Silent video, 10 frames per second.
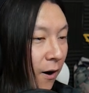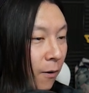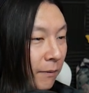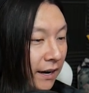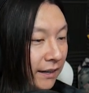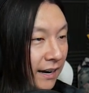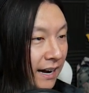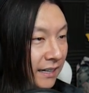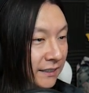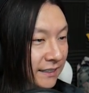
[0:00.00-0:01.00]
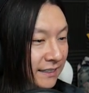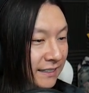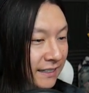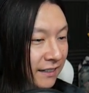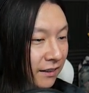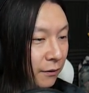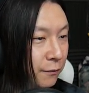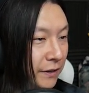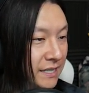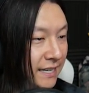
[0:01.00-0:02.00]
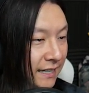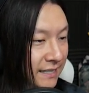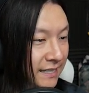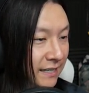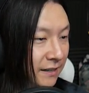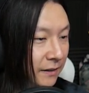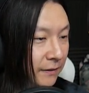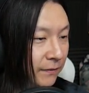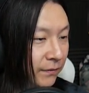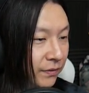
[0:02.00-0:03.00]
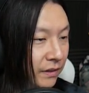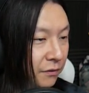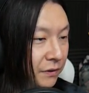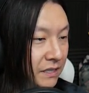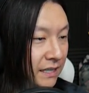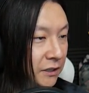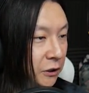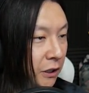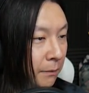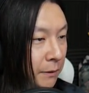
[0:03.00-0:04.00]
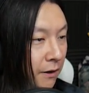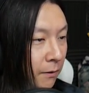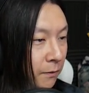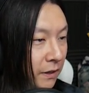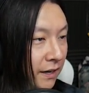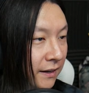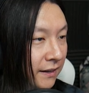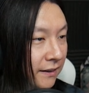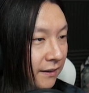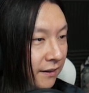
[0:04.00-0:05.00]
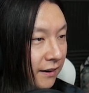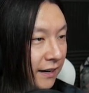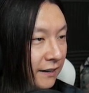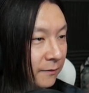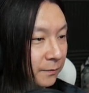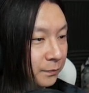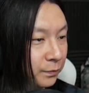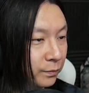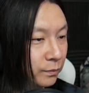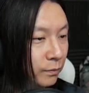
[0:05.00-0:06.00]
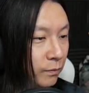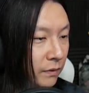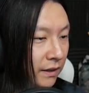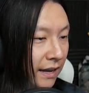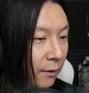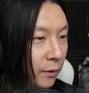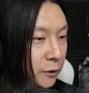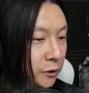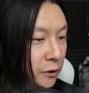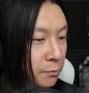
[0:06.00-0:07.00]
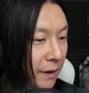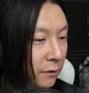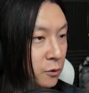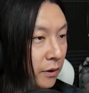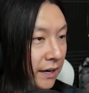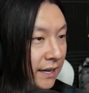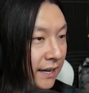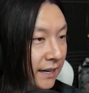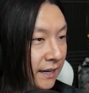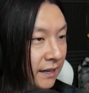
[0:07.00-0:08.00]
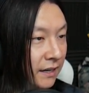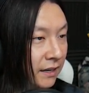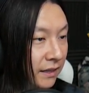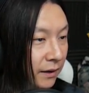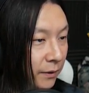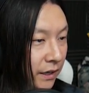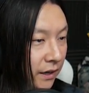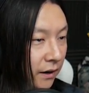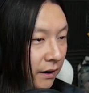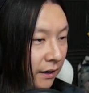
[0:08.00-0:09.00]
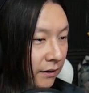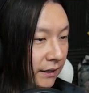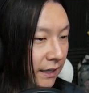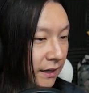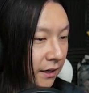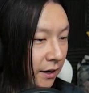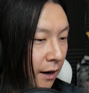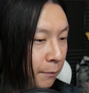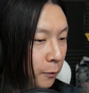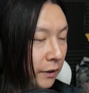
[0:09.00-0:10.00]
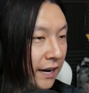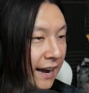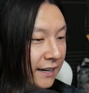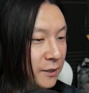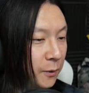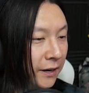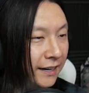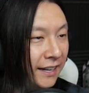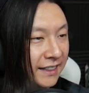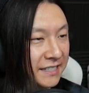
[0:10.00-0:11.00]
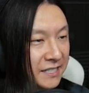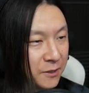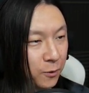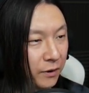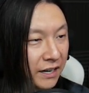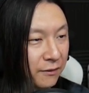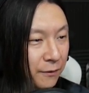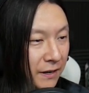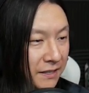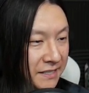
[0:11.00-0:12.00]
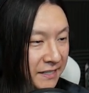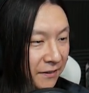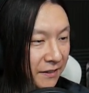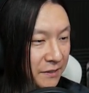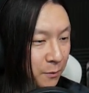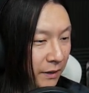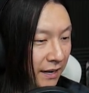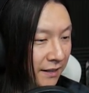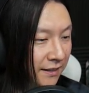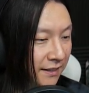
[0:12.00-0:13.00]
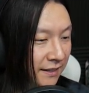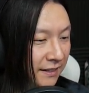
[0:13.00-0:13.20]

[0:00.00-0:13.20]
Oh my gosh. The physics champion. All right. That one should just bounce right in. There we go. I like that the cup reacts when the string falls near it as well.